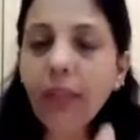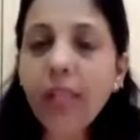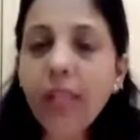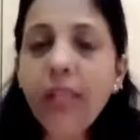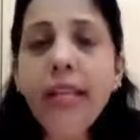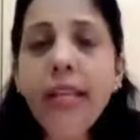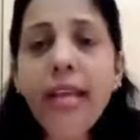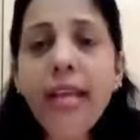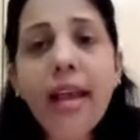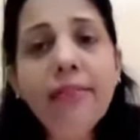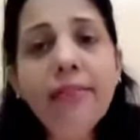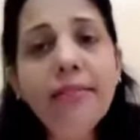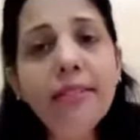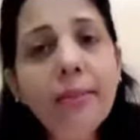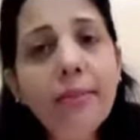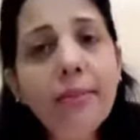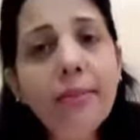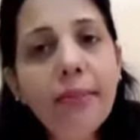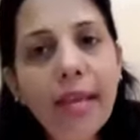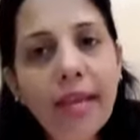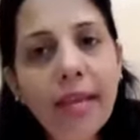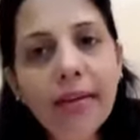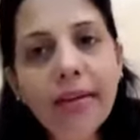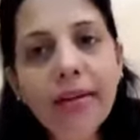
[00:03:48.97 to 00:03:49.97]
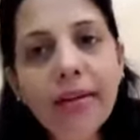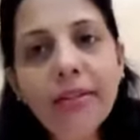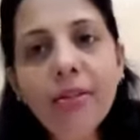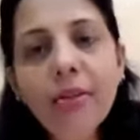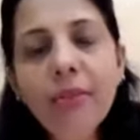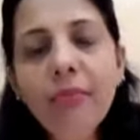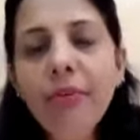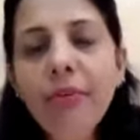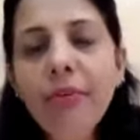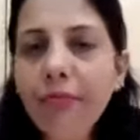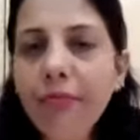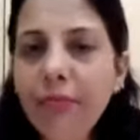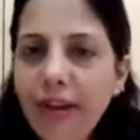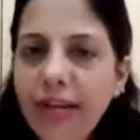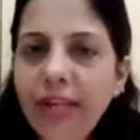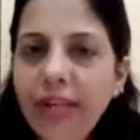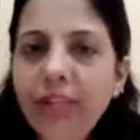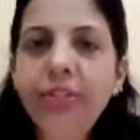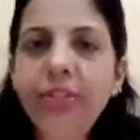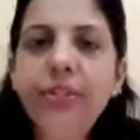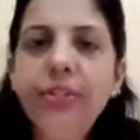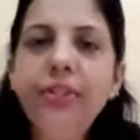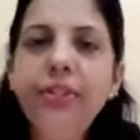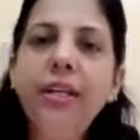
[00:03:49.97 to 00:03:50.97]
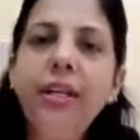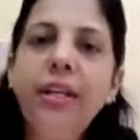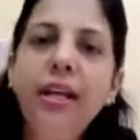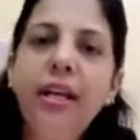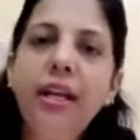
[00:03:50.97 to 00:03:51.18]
they have some errors of refraction.